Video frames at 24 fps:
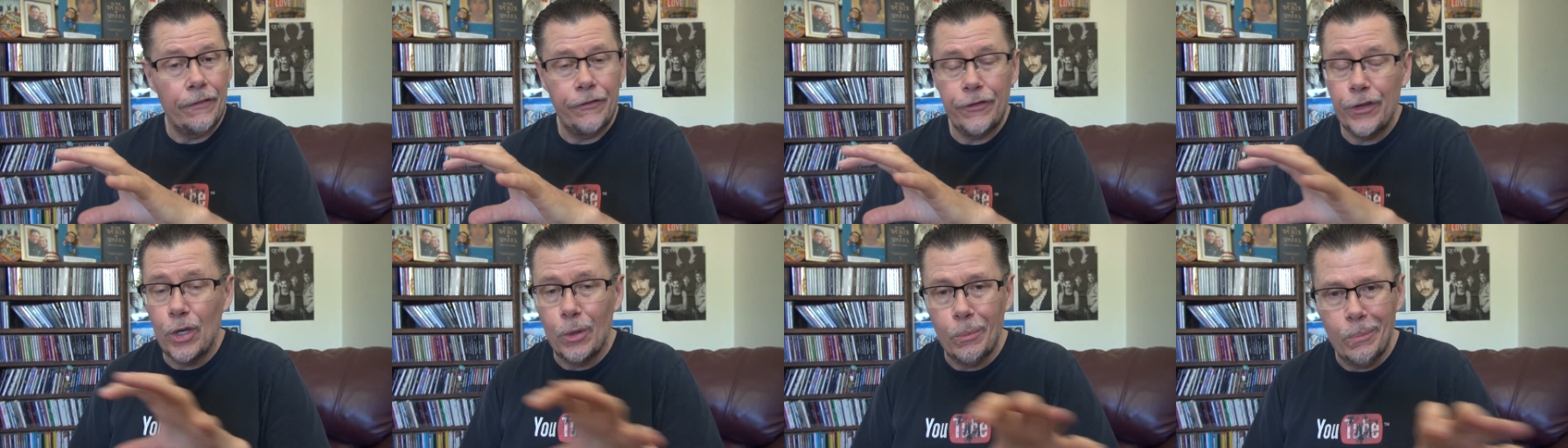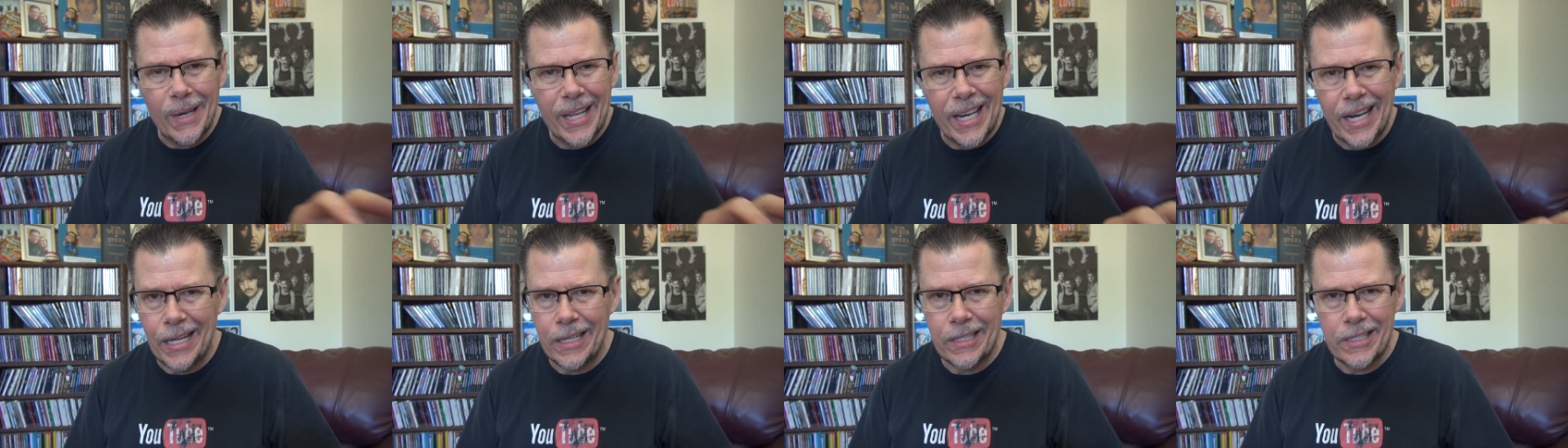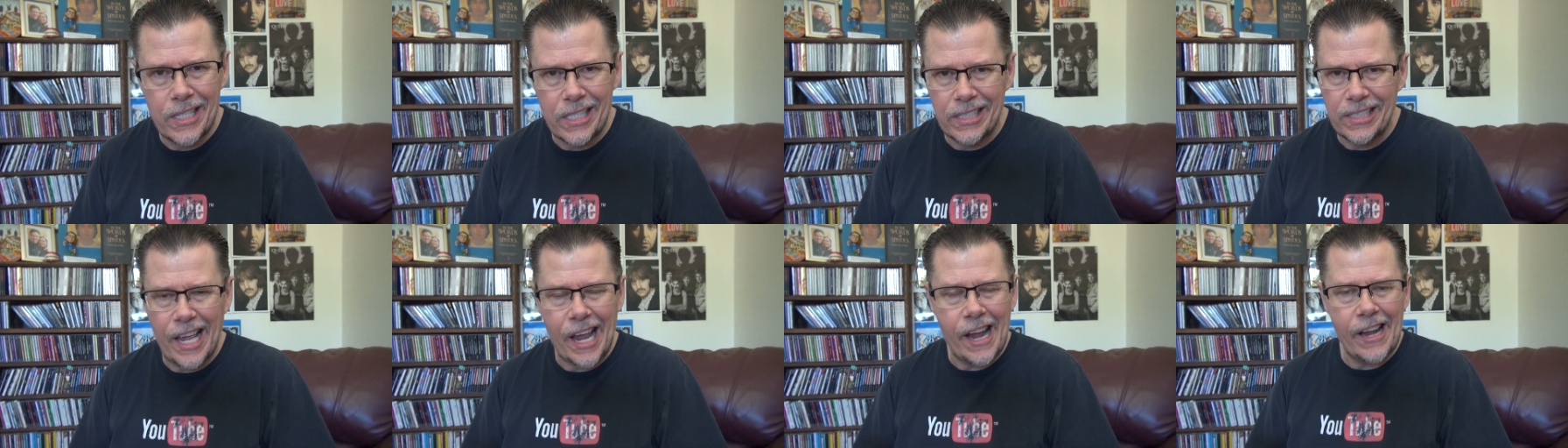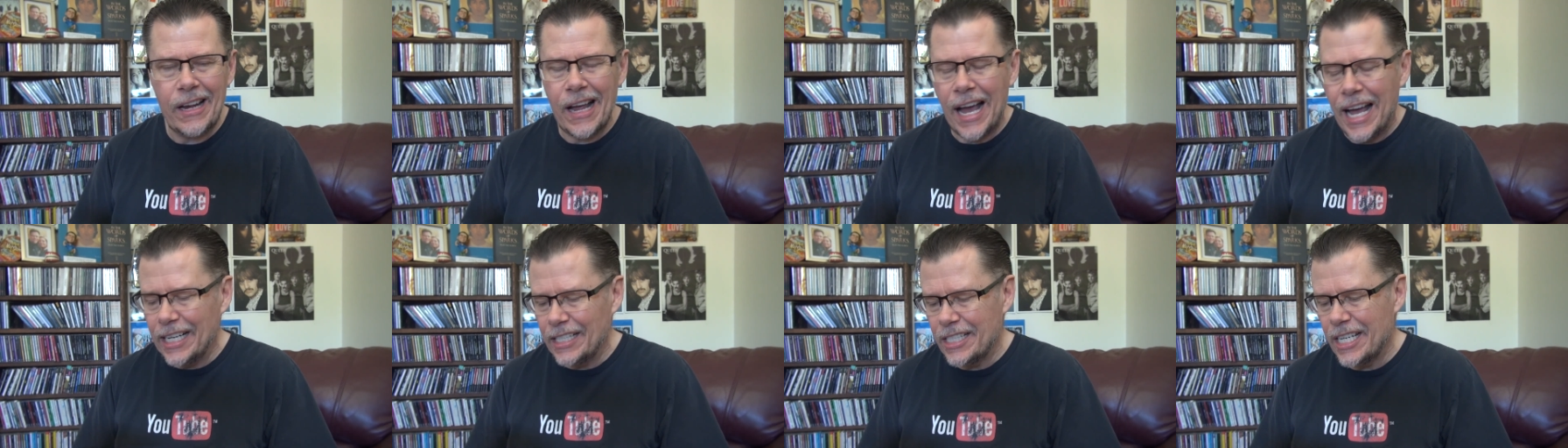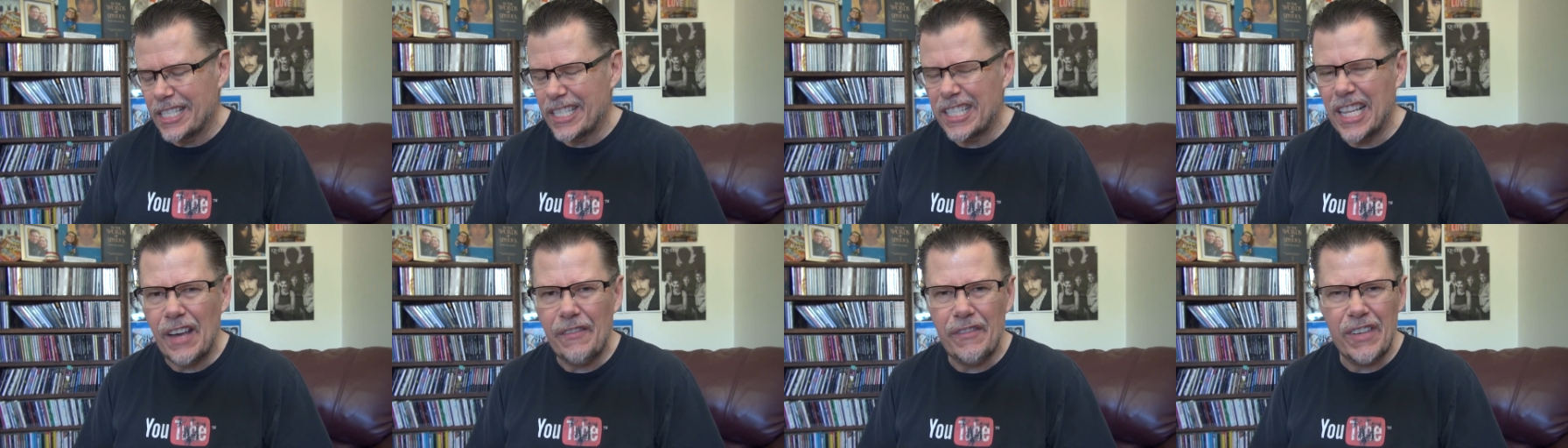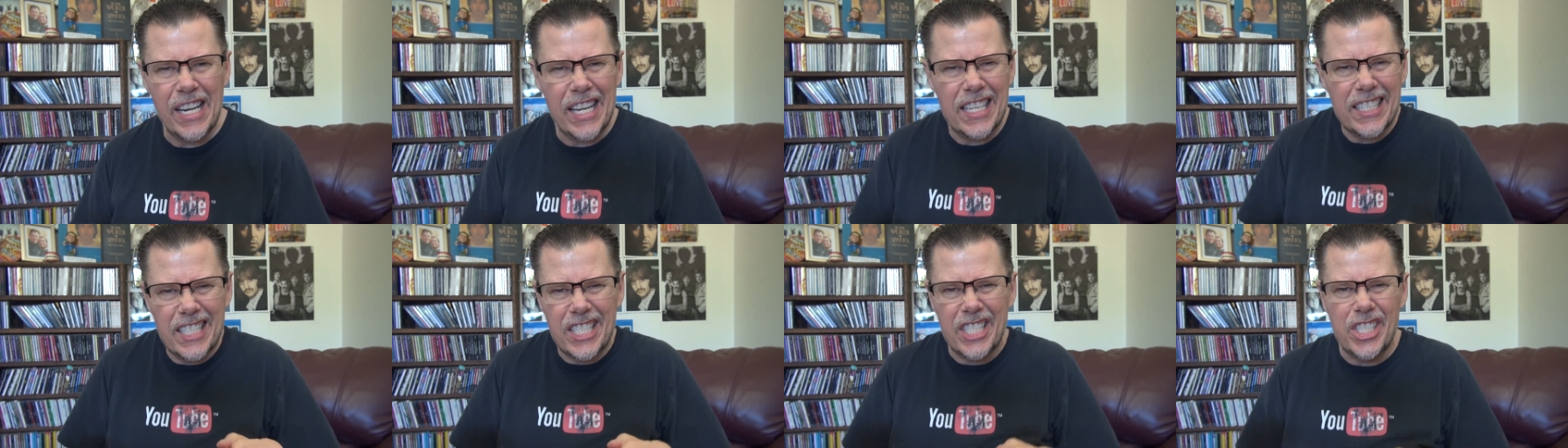a few minutes because I just love
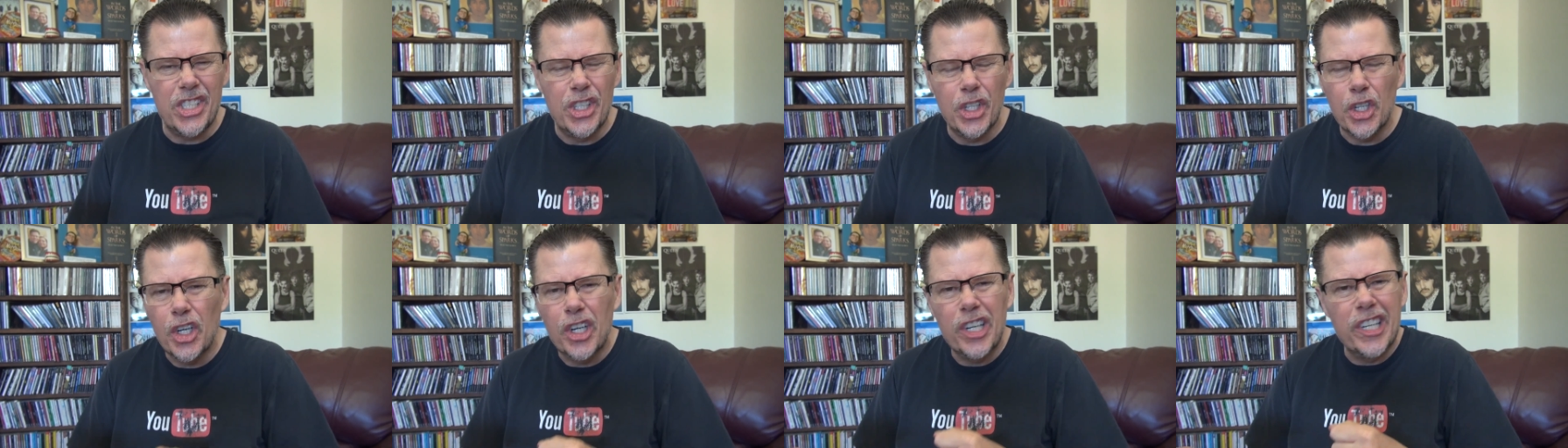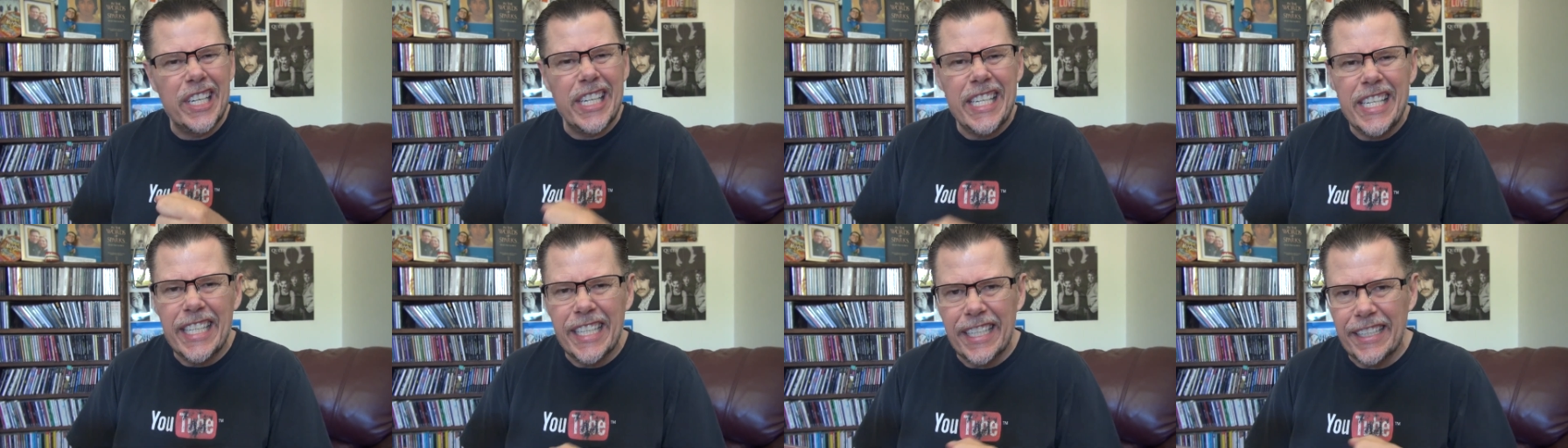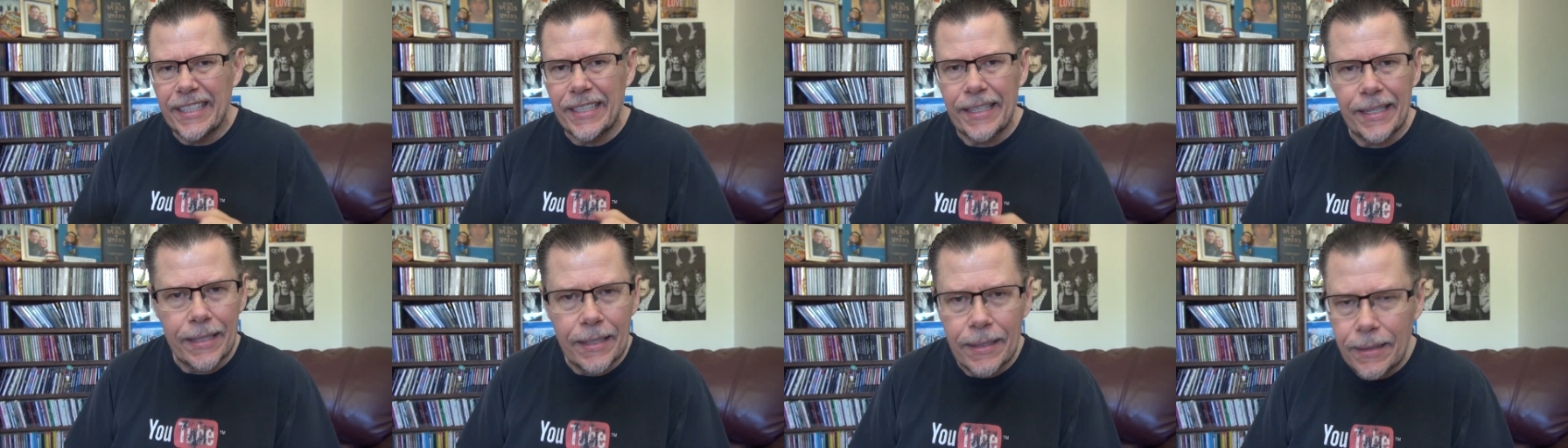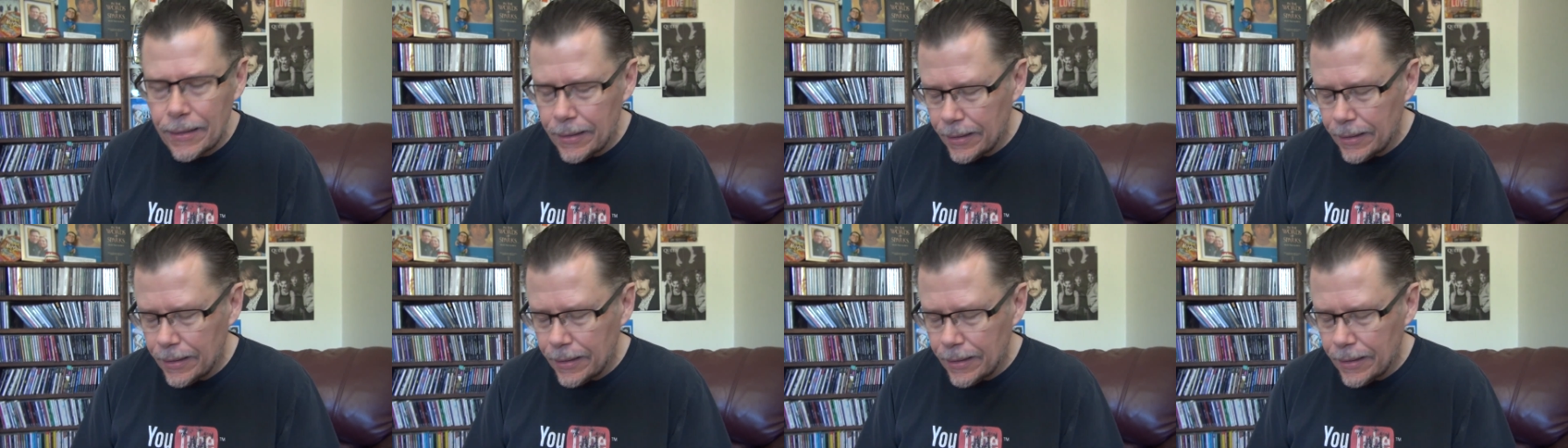it. It's dirty and